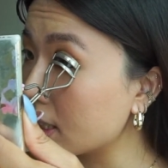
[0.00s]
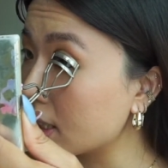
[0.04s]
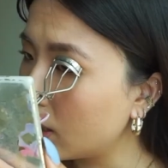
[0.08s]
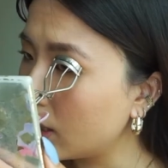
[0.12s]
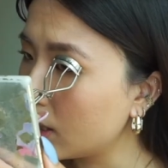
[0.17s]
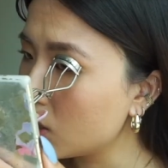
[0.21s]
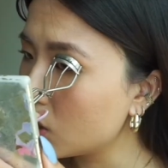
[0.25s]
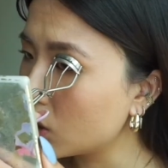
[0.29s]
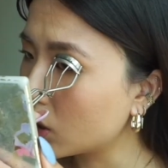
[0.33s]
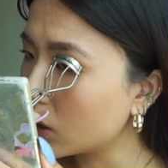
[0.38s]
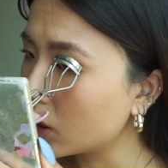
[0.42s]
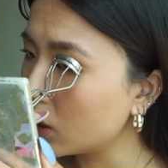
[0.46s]
I
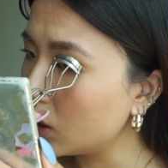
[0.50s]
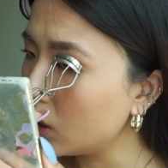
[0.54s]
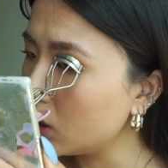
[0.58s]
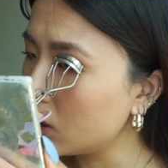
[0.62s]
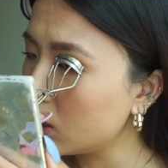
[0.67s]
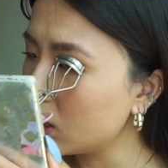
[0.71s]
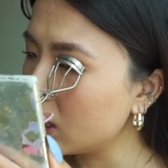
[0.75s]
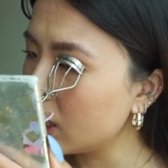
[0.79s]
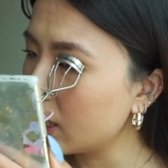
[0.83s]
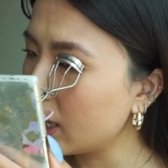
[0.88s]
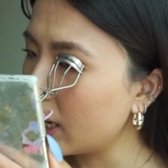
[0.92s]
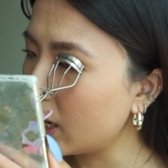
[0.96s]
started
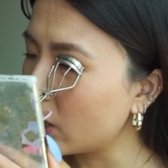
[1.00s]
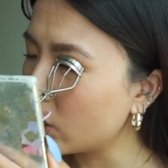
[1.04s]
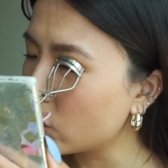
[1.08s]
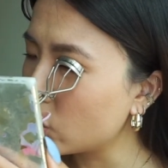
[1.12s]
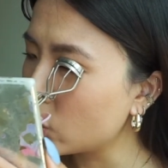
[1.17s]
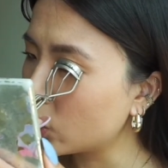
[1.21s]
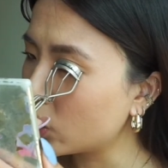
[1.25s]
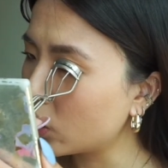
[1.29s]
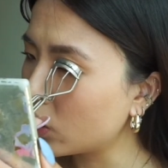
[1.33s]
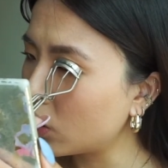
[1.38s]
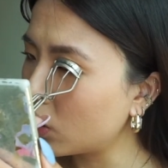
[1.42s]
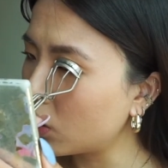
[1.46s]
using
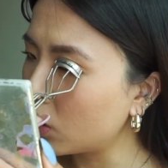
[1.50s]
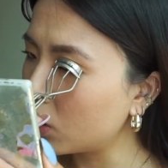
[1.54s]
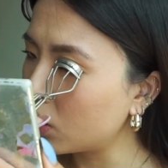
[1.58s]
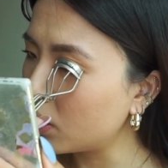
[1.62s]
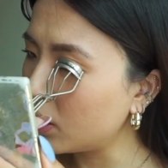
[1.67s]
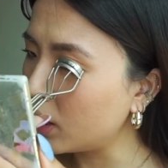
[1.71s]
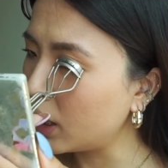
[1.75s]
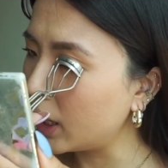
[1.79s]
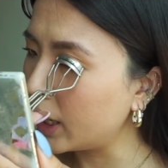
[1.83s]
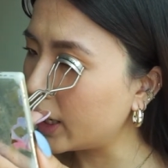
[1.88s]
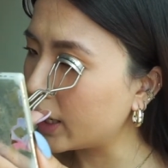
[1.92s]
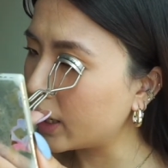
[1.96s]
castor
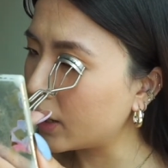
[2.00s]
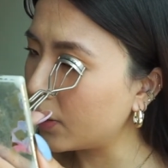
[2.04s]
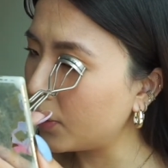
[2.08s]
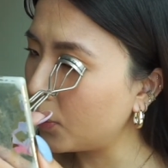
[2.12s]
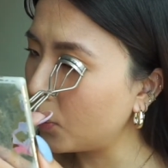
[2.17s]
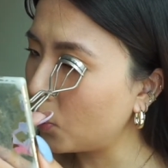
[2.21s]
oil like